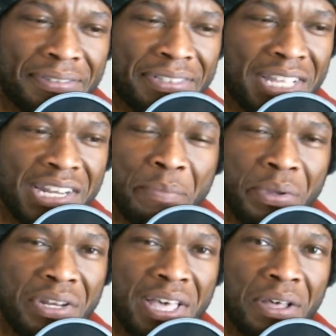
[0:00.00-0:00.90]
They let
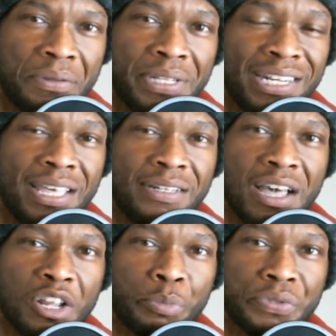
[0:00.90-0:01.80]
me down. They let
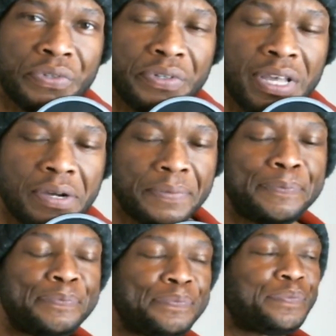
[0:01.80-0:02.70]
Donna Brazile down.
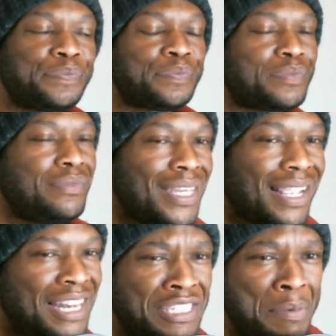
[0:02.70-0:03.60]

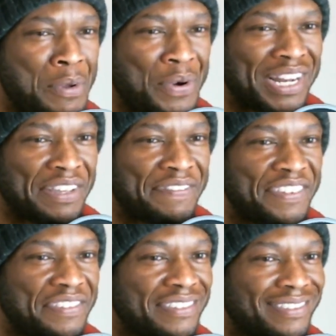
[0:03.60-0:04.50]
Let's keep going. I love
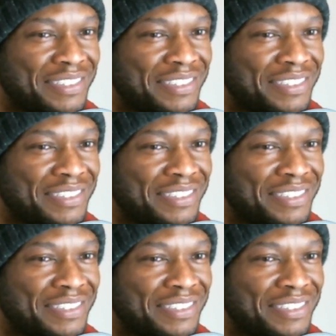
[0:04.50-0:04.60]
this. It's